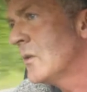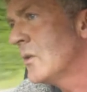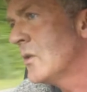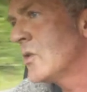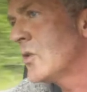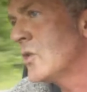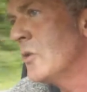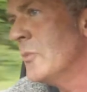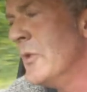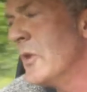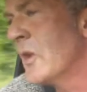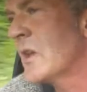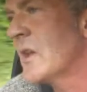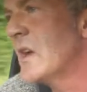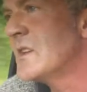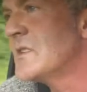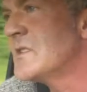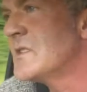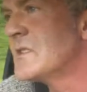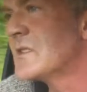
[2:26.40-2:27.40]
Good
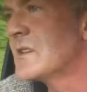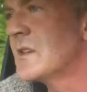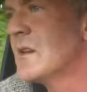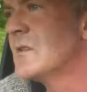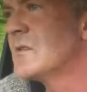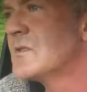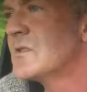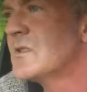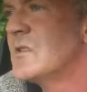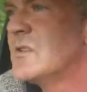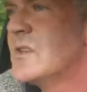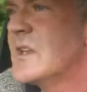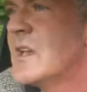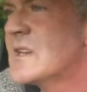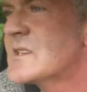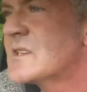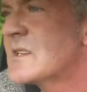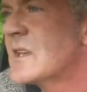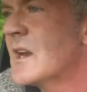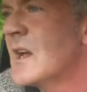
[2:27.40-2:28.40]
communication skills to
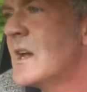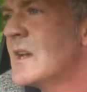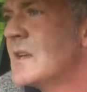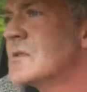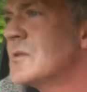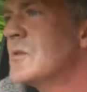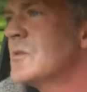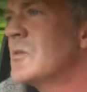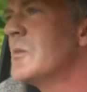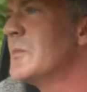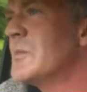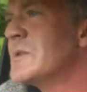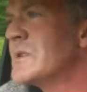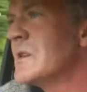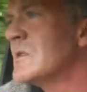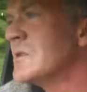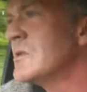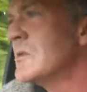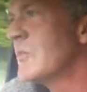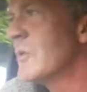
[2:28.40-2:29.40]
de-escalate, talk a
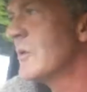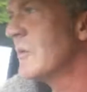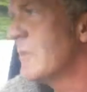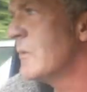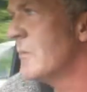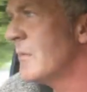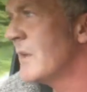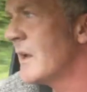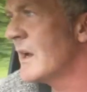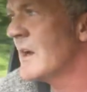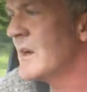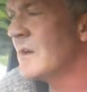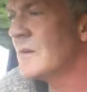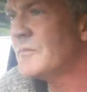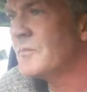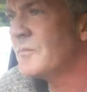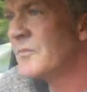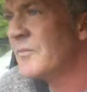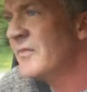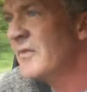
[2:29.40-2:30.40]
potential problem down.
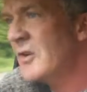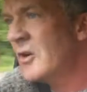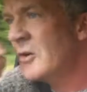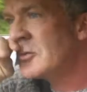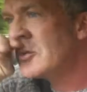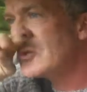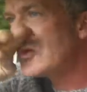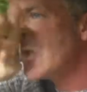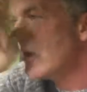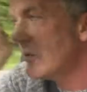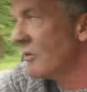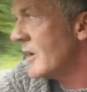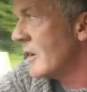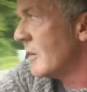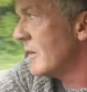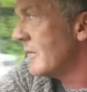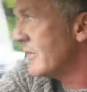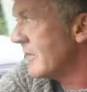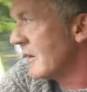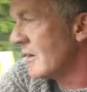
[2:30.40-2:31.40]
Verbal
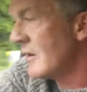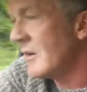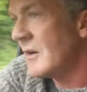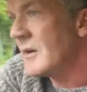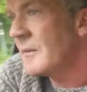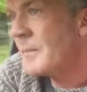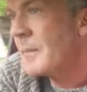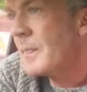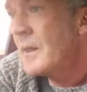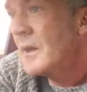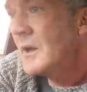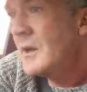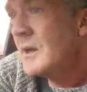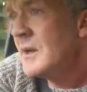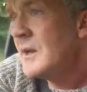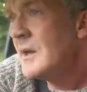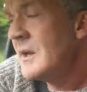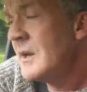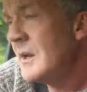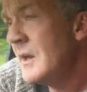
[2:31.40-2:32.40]
judo, if you
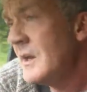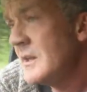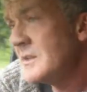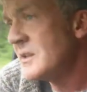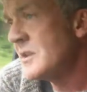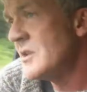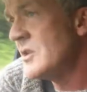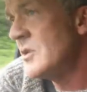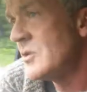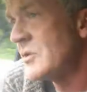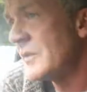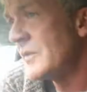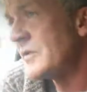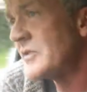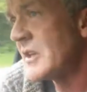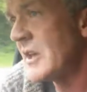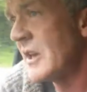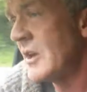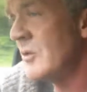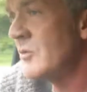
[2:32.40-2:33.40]
like. It's a useful
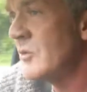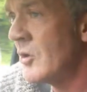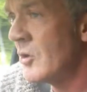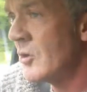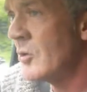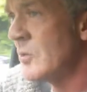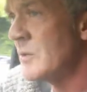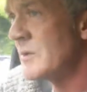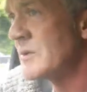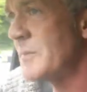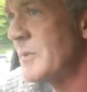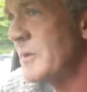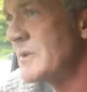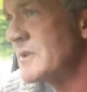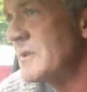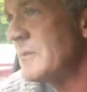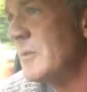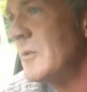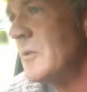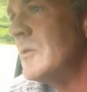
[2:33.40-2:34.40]
skill, not always
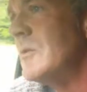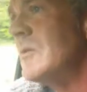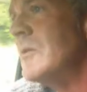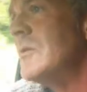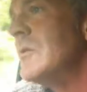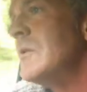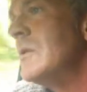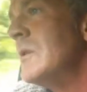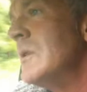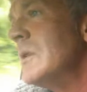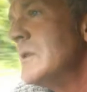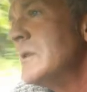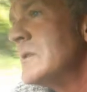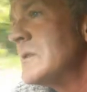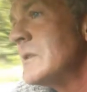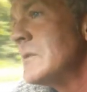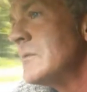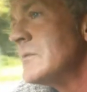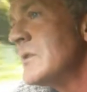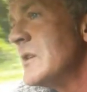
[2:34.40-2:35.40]
possible.
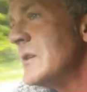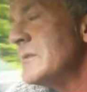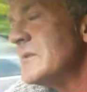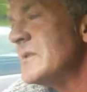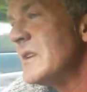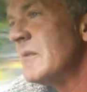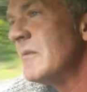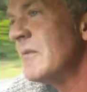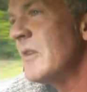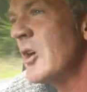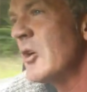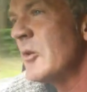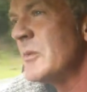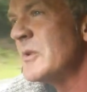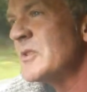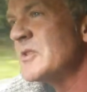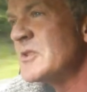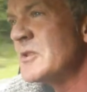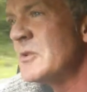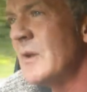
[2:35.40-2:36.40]
Sometimes the
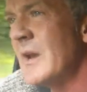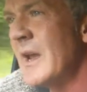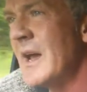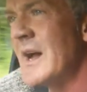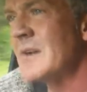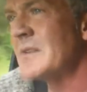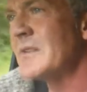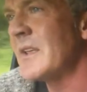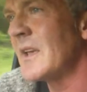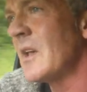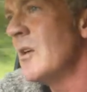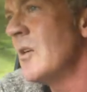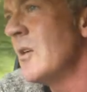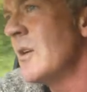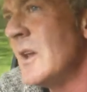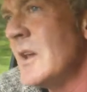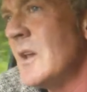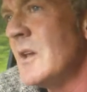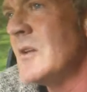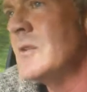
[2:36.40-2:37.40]
environment's too loud, they can't
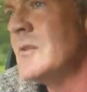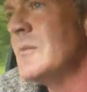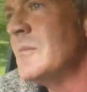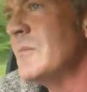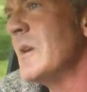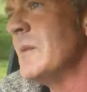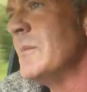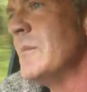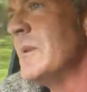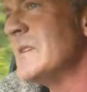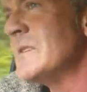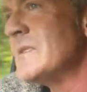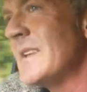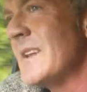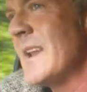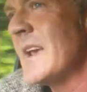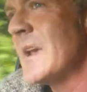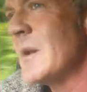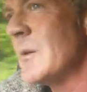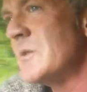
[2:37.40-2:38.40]
hear. Maybe there's a
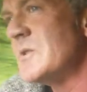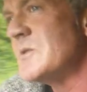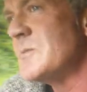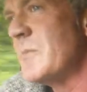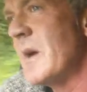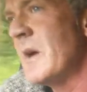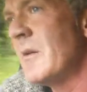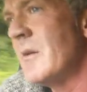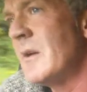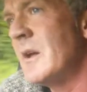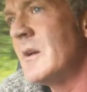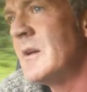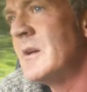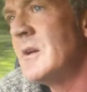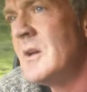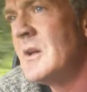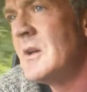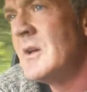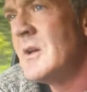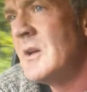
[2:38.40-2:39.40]
language barrier.
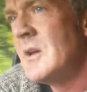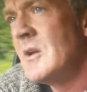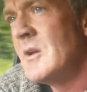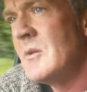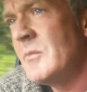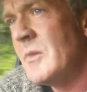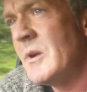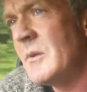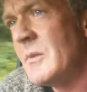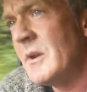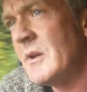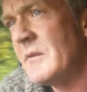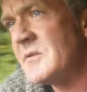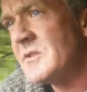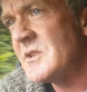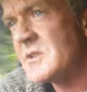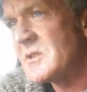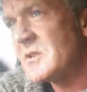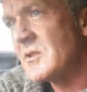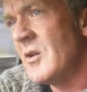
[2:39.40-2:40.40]
Maybe they've
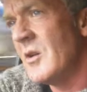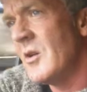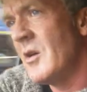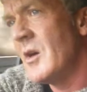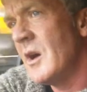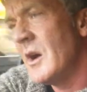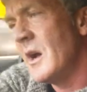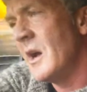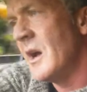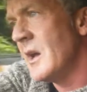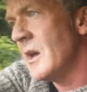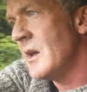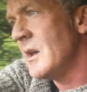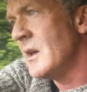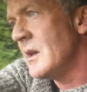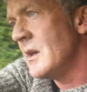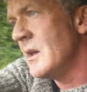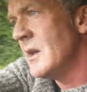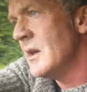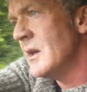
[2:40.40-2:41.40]
just got
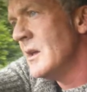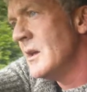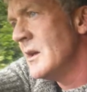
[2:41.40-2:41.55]
an